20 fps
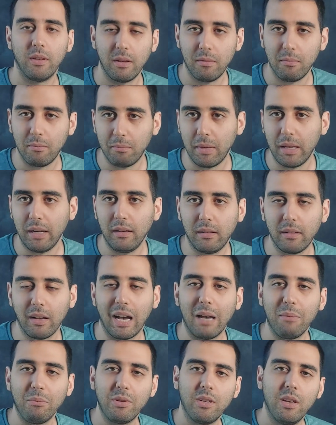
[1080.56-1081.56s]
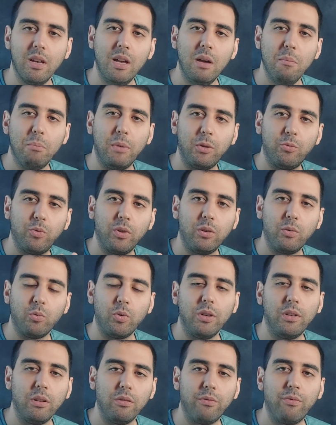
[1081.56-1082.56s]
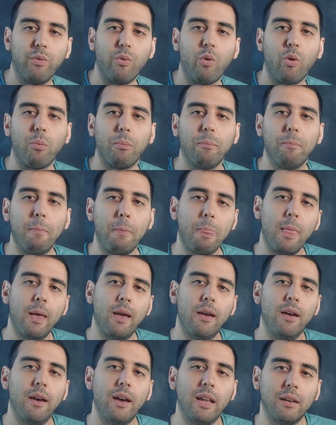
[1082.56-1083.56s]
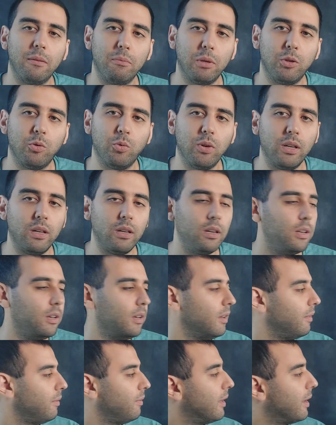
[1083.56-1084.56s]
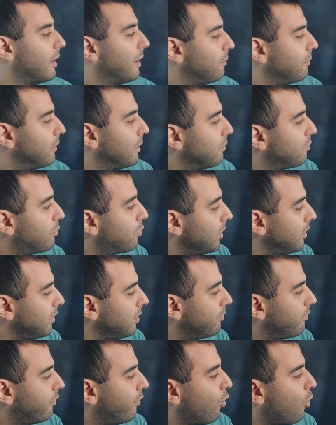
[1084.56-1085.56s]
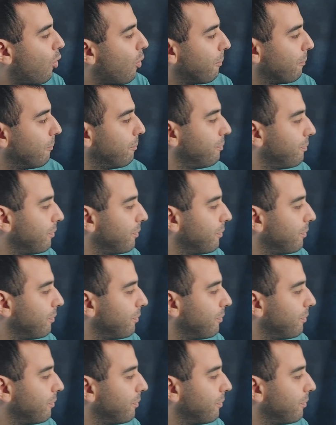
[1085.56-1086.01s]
many times between written form and between the printed form.